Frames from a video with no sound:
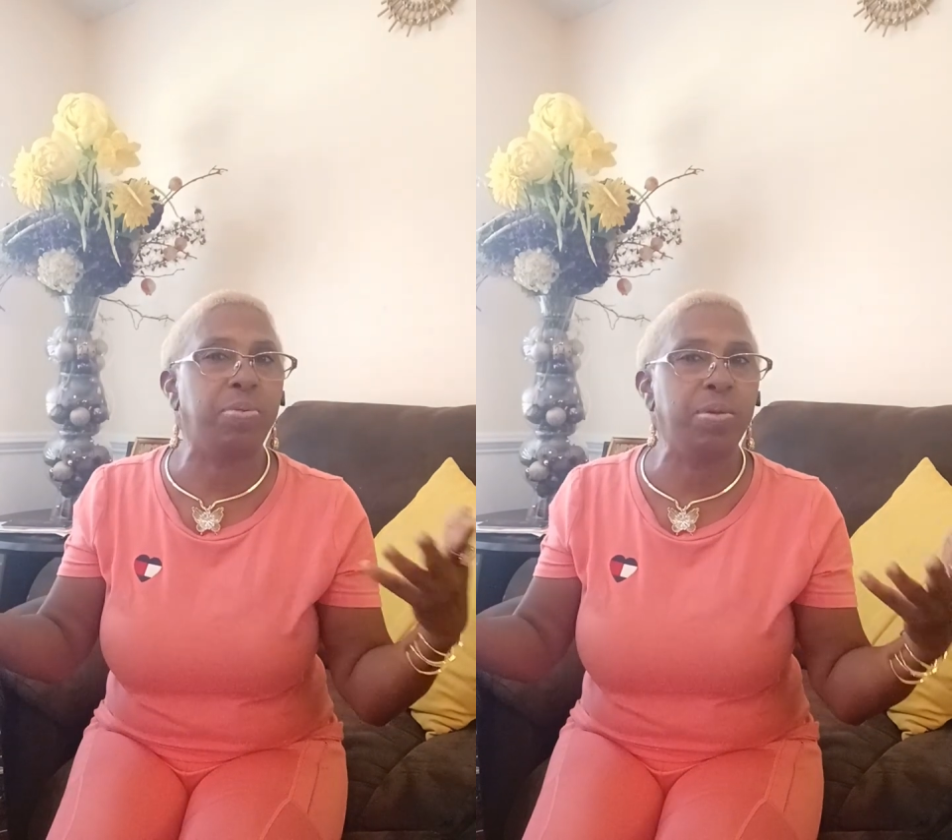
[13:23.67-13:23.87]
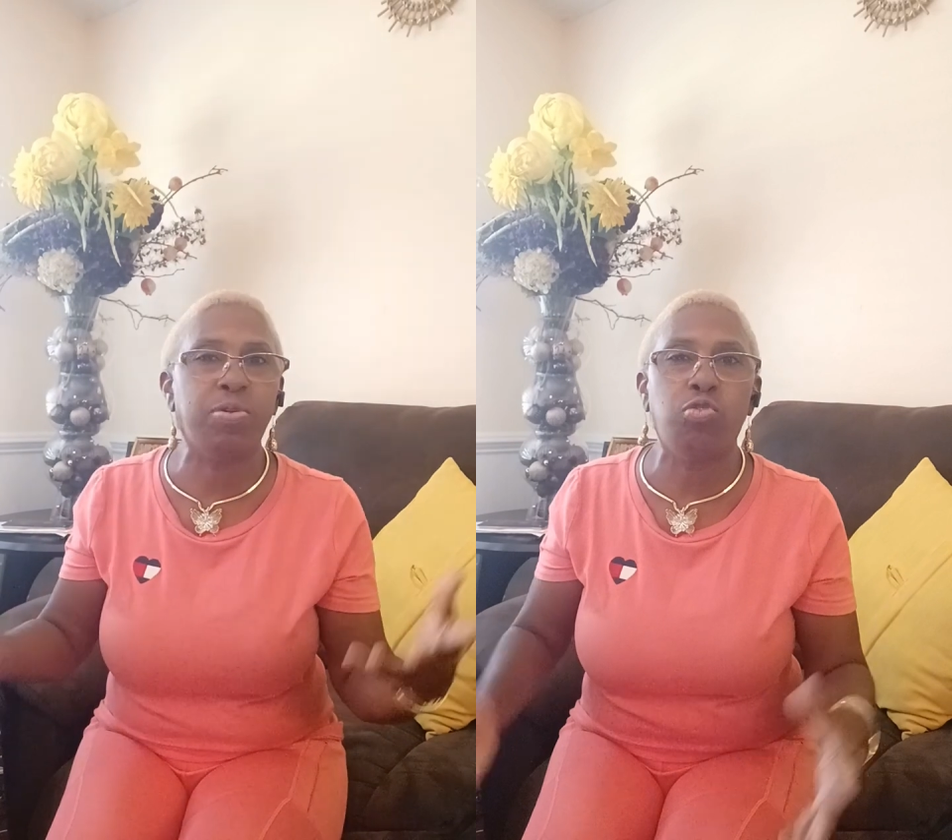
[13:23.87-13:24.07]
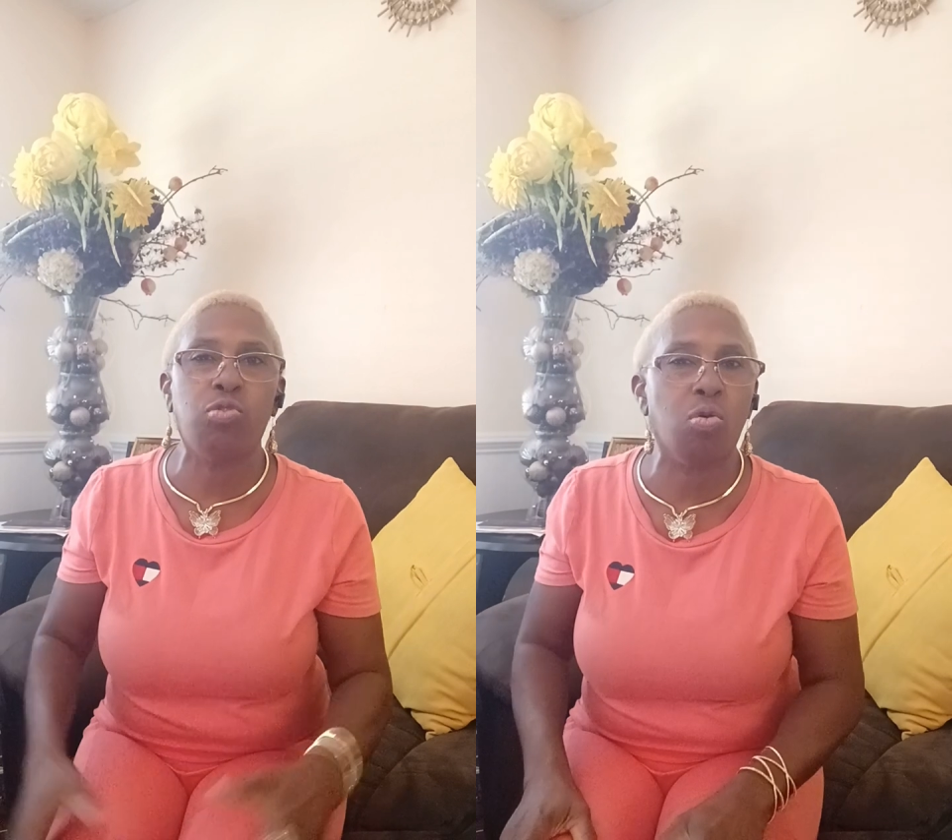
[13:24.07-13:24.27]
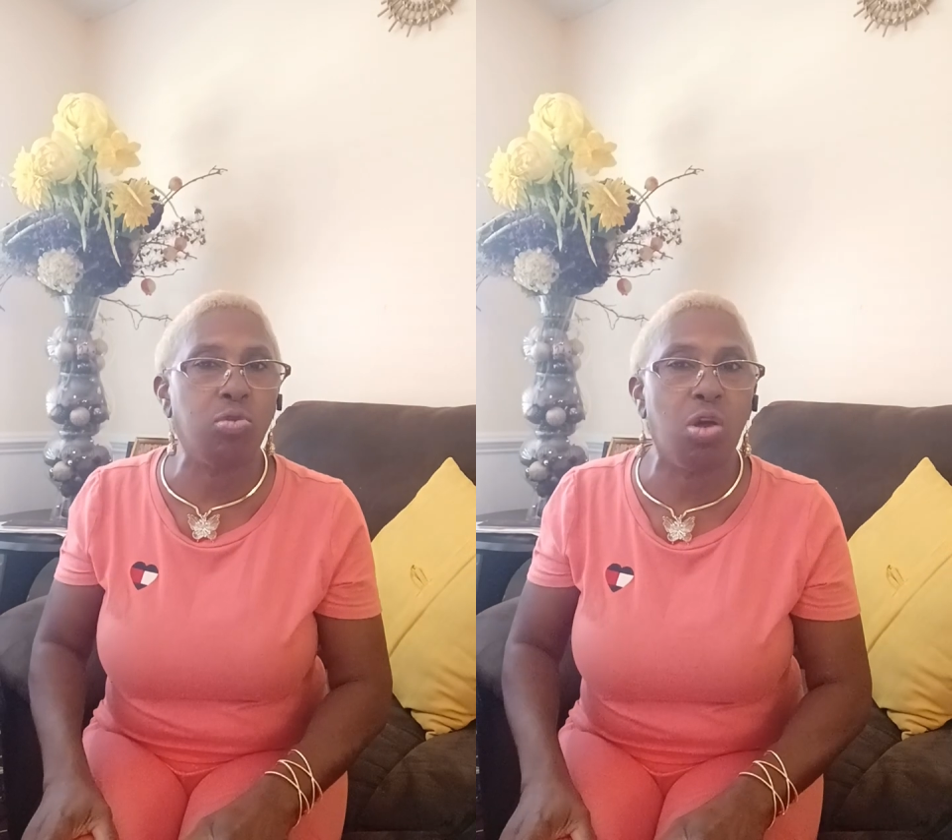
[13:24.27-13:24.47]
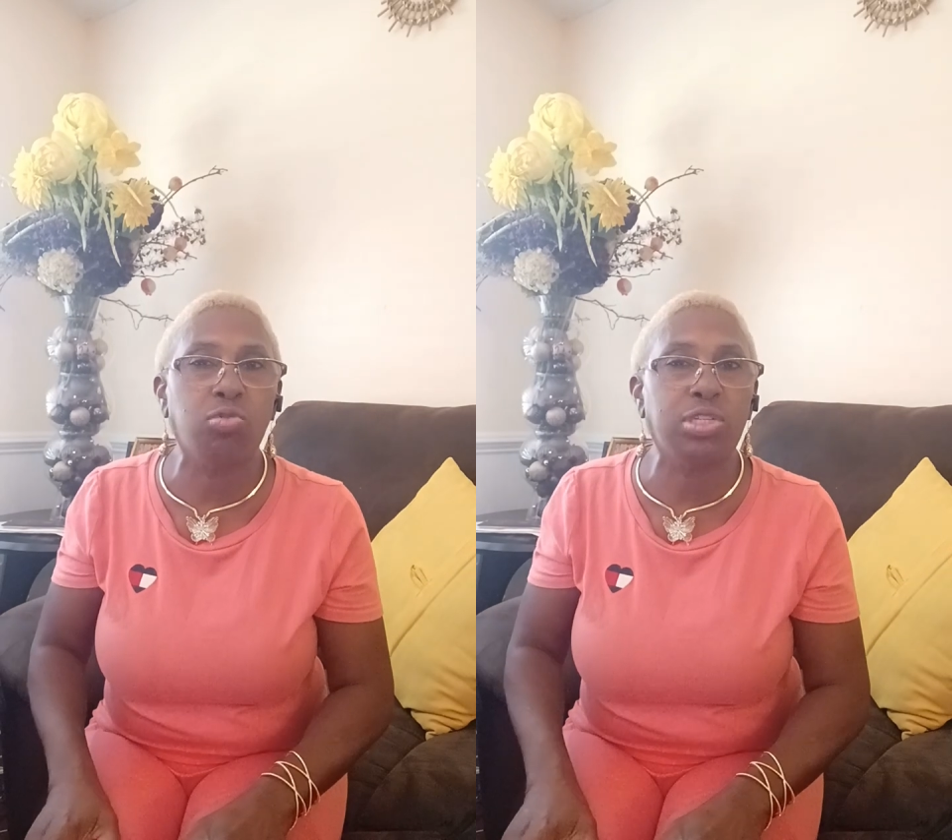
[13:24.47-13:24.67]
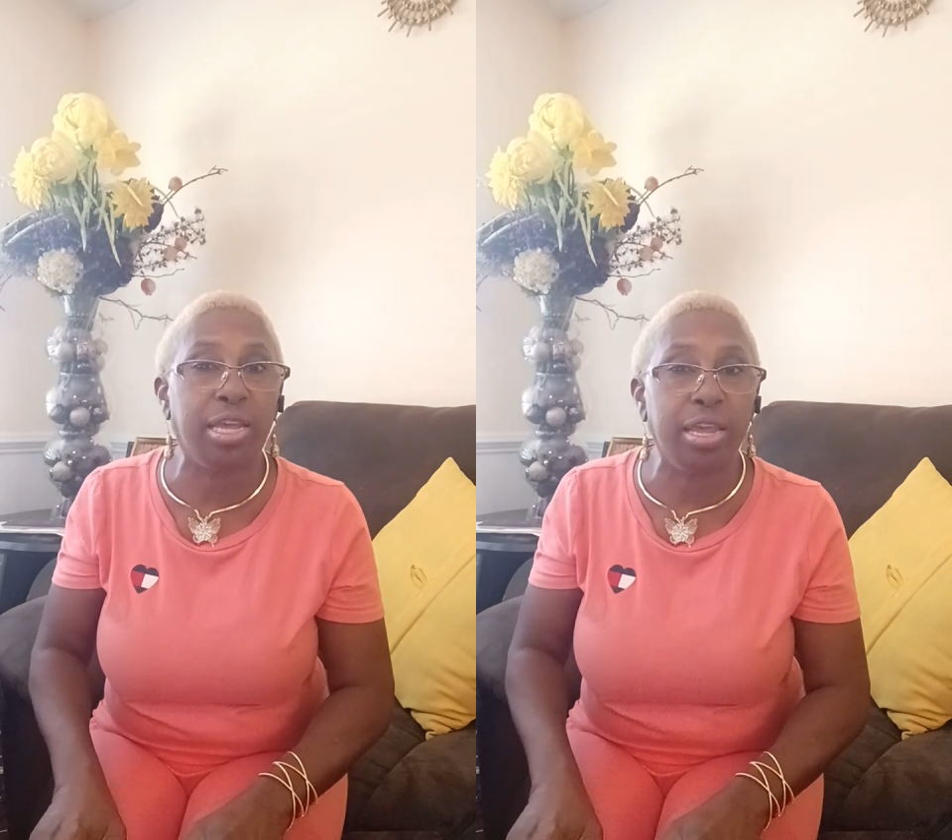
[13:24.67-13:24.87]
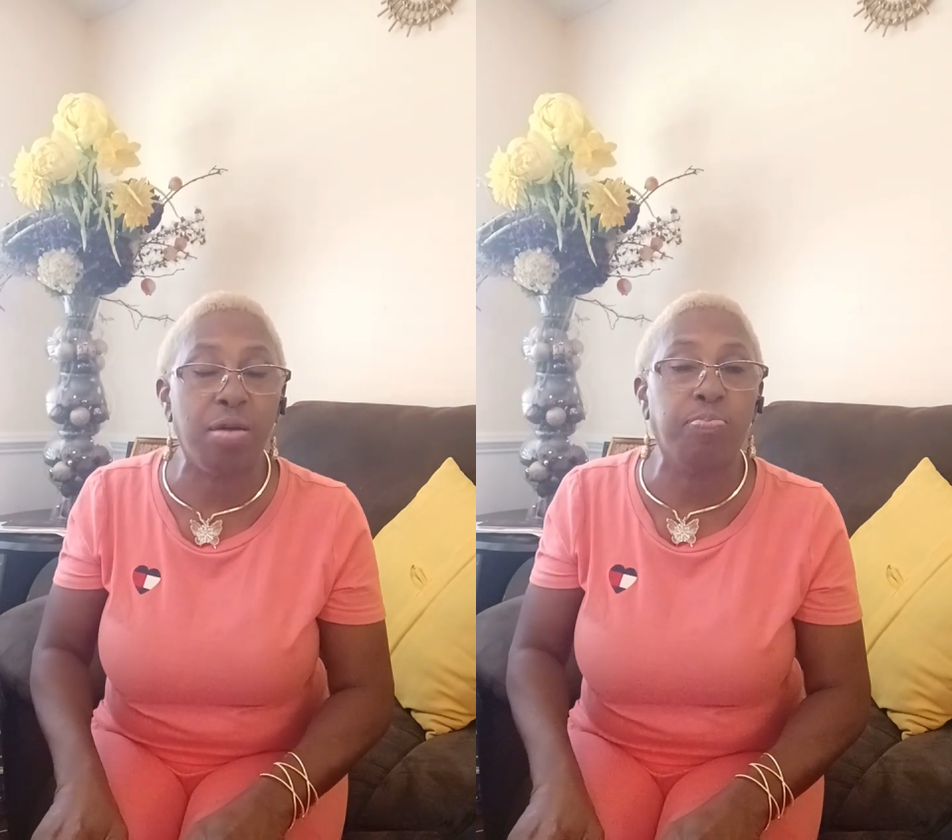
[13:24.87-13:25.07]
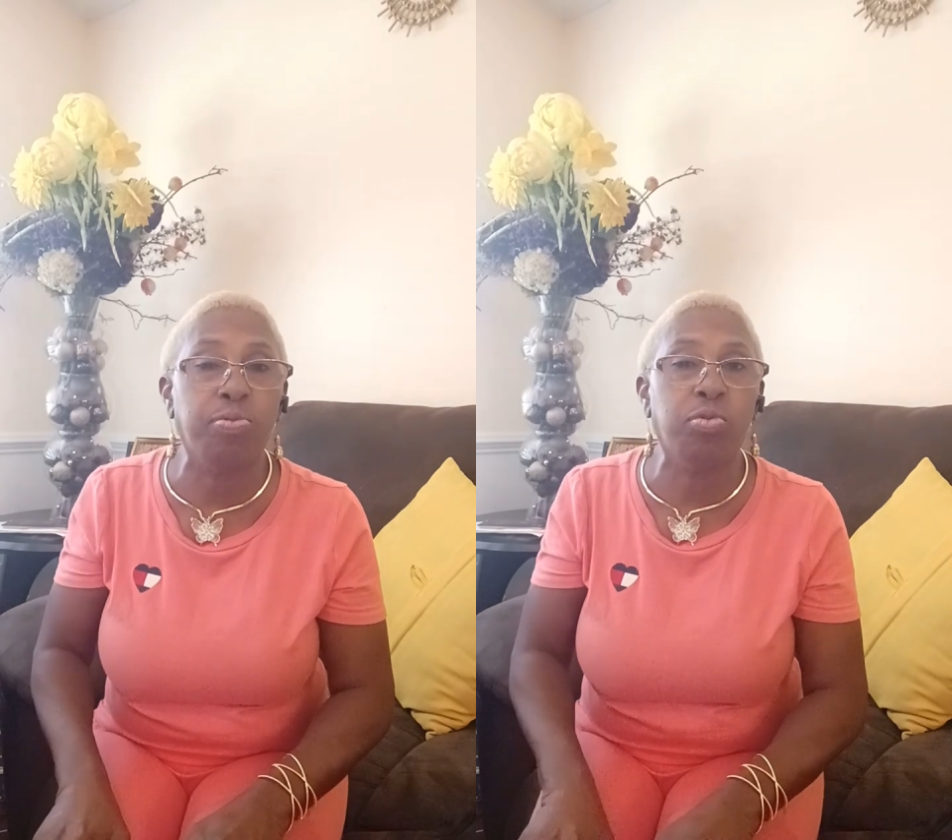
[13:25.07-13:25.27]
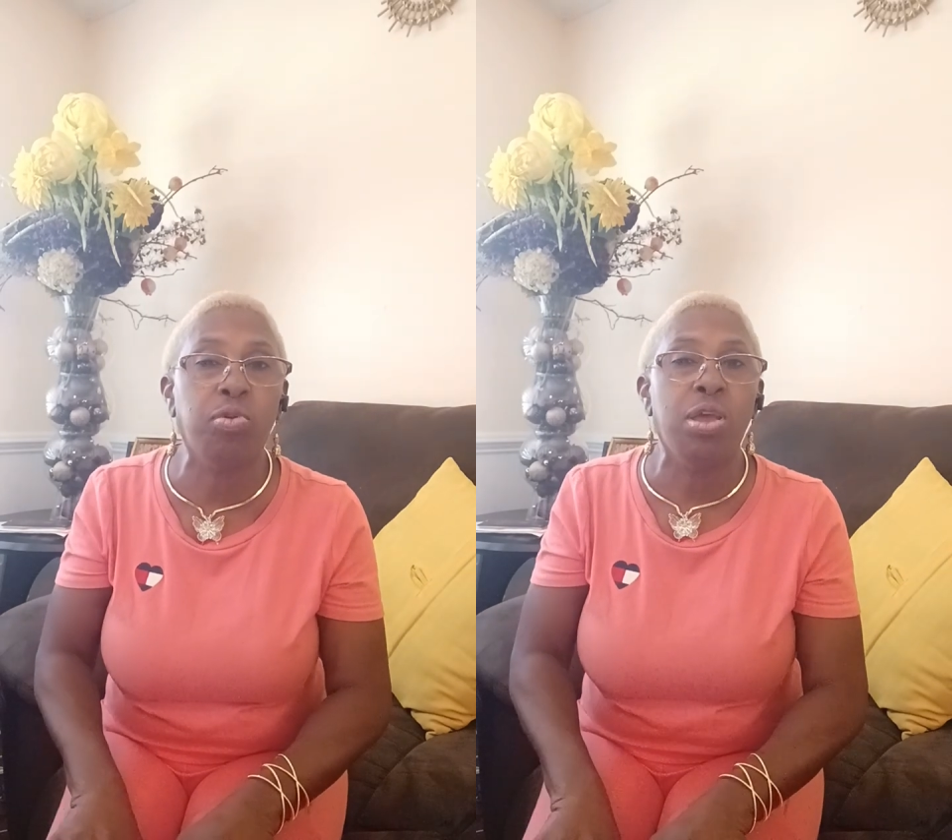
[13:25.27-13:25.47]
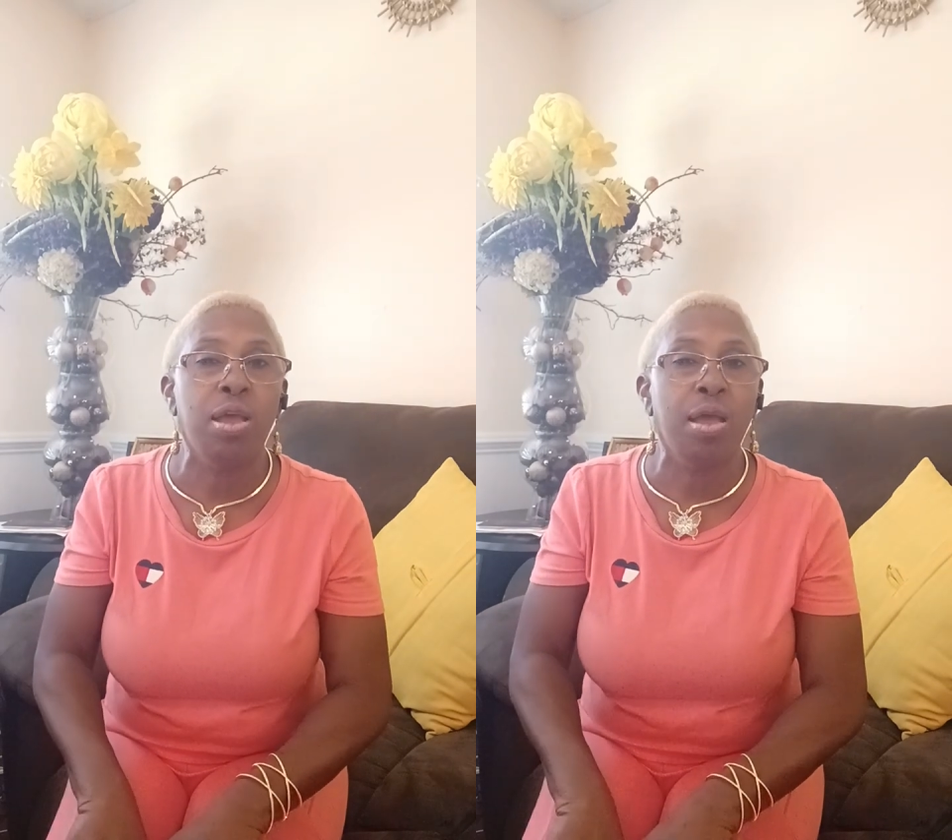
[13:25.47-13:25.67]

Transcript: people you don't know, to help you